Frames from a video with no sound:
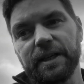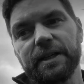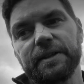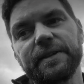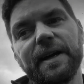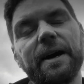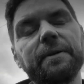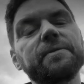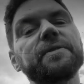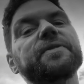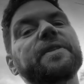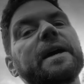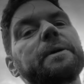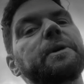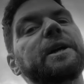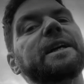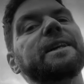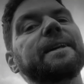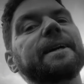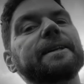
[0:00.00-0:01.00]
Now, they were
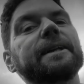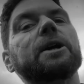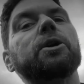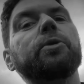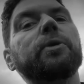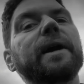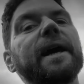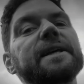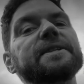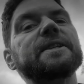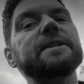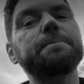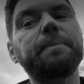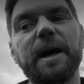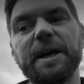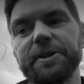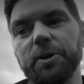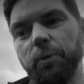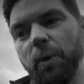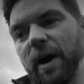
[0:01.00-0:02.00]
clearly created
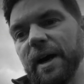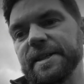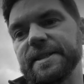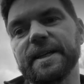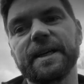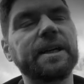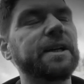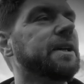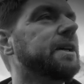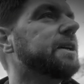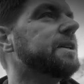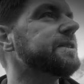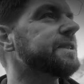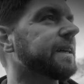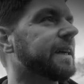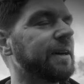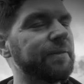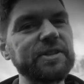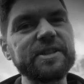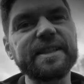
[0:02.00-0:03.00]
by the writer to
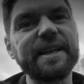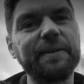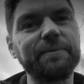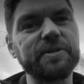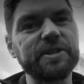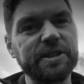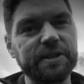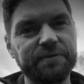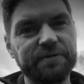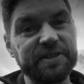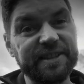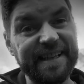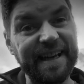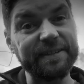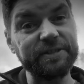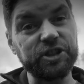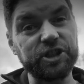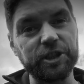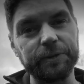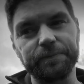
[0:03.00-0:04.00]
give a sense of
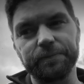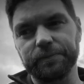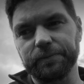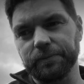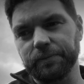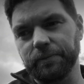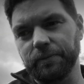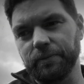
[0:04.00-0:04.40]
tension.